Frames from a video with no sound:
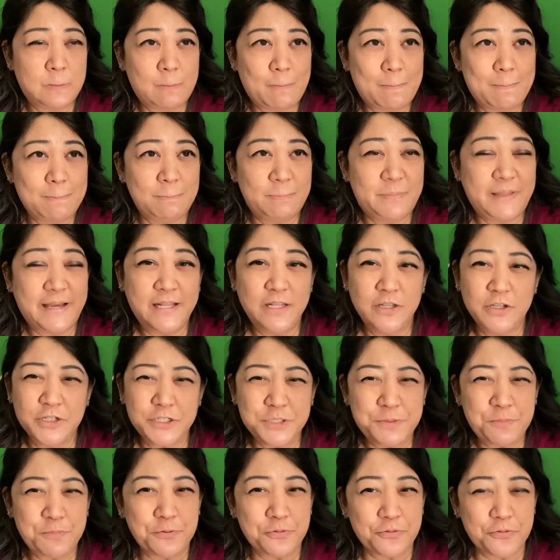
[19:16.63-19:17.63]
They
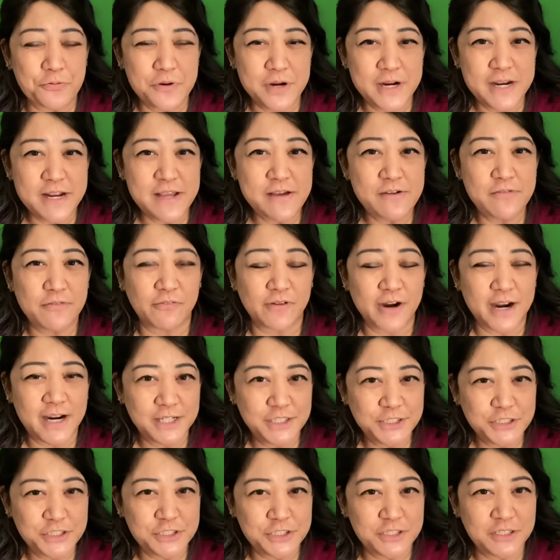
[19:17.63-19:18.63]
looked pretty
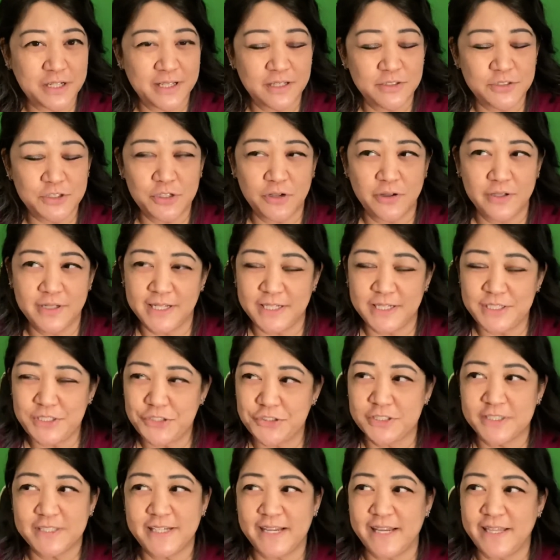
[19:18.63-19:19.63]
fresh. So unless
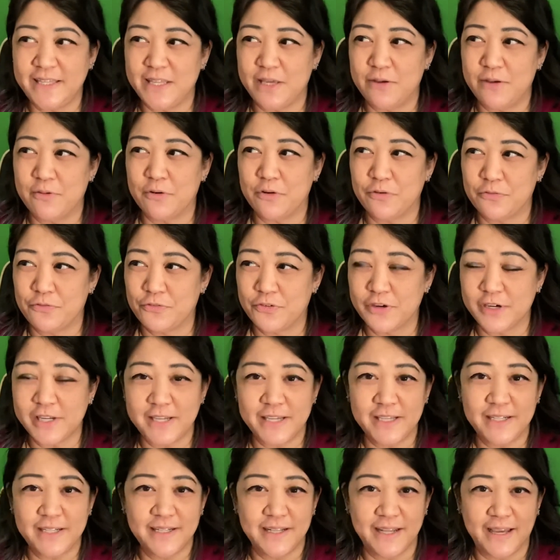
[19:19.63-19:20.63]
you're saying they were
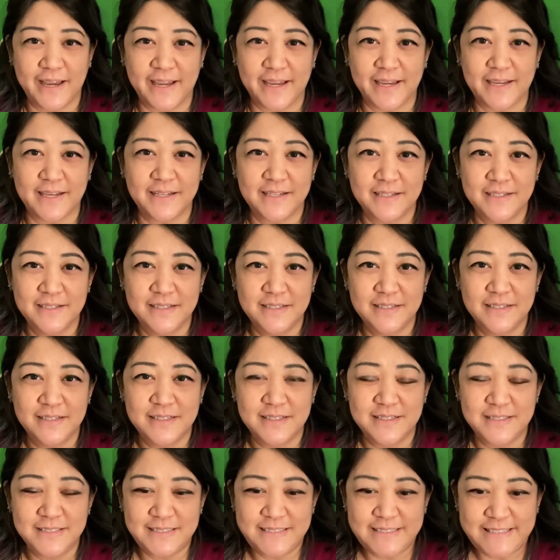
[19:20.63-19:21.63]
freaking like
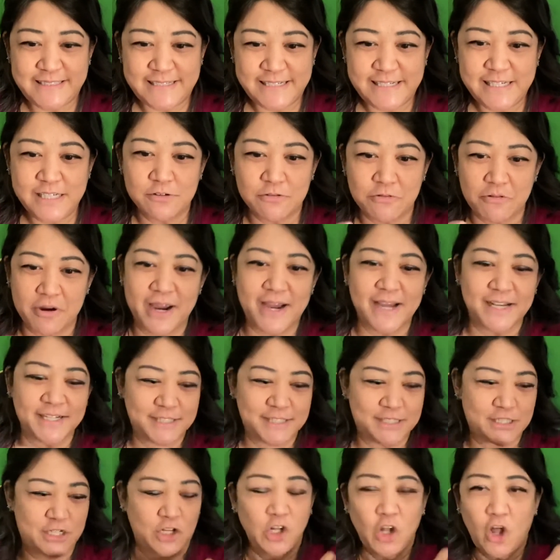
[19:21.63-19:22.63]

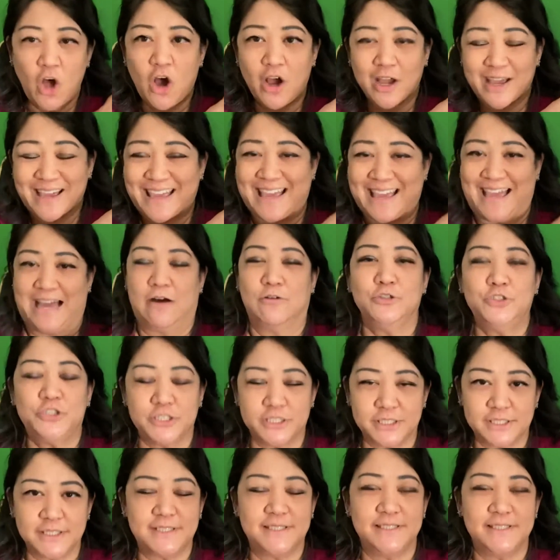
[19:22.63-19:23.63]
T-Rex claw
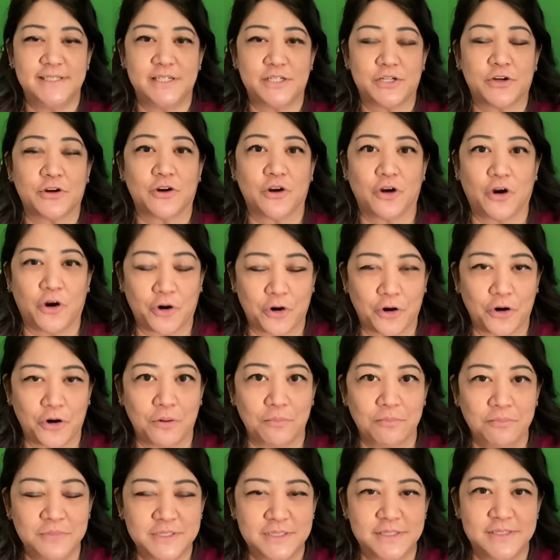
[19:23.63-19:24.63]
gouges in her
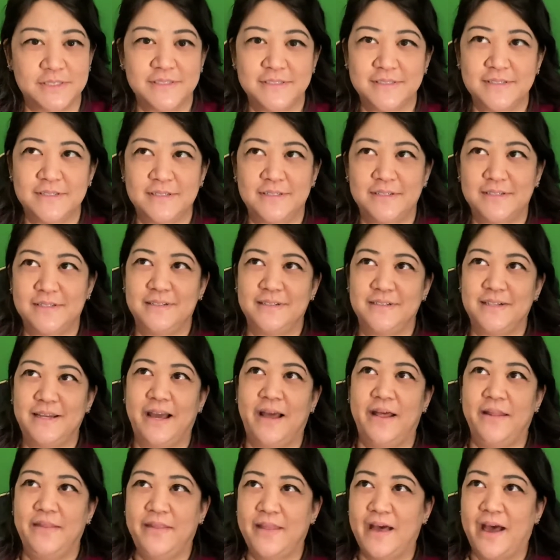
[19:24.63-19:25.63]
arms,
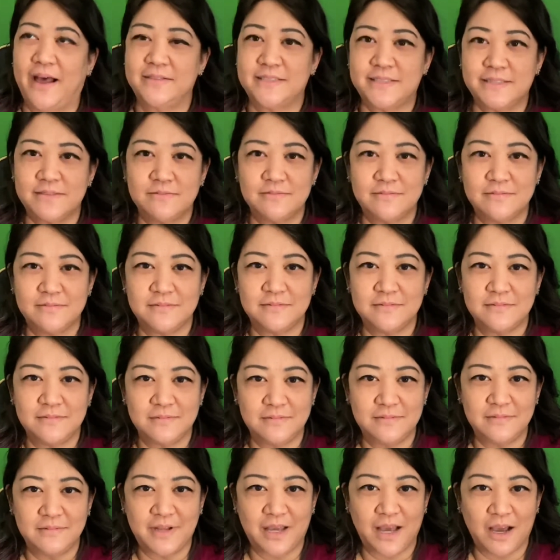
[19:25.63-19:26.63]
and that's
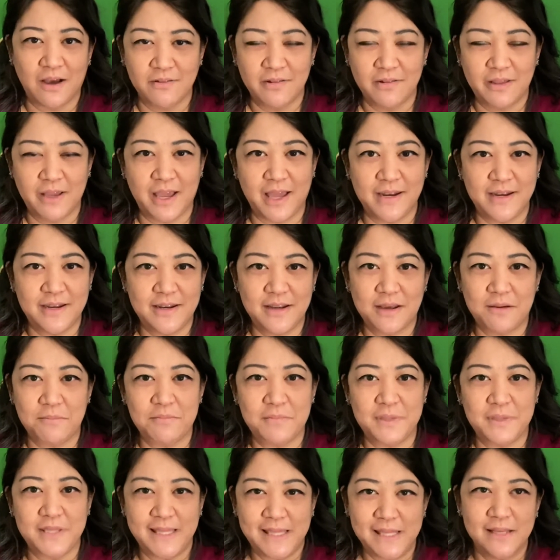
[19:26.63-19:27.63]
how they ended up
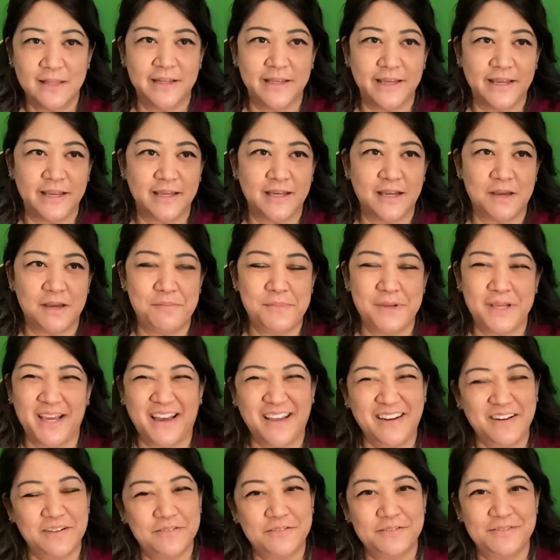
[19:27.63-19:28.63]
healing. I mean,
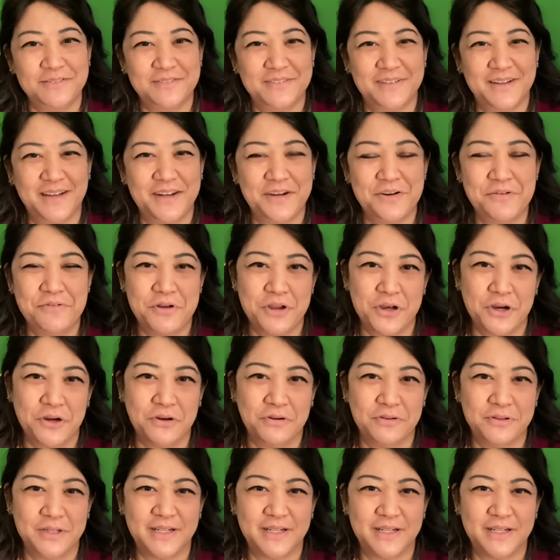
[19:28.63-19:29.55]
I don't know.